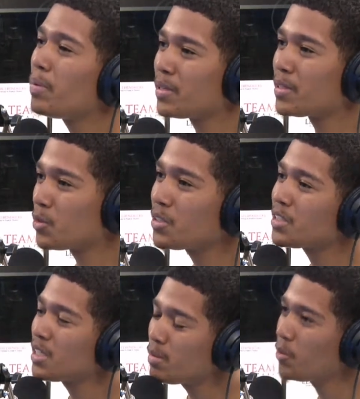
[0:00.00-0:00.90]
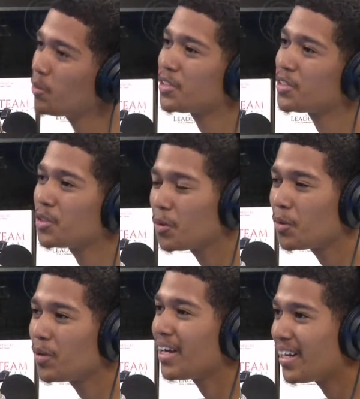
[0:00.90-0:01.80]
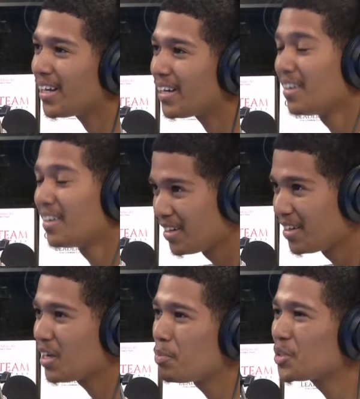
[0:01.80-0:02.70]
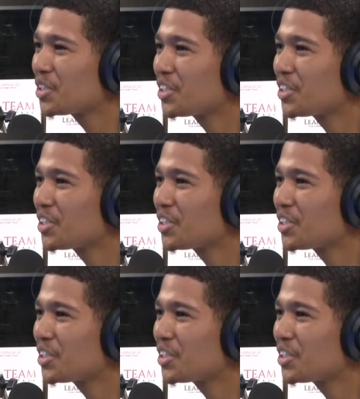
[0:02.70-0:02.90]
So just keep doing what you're doing and keep pushing.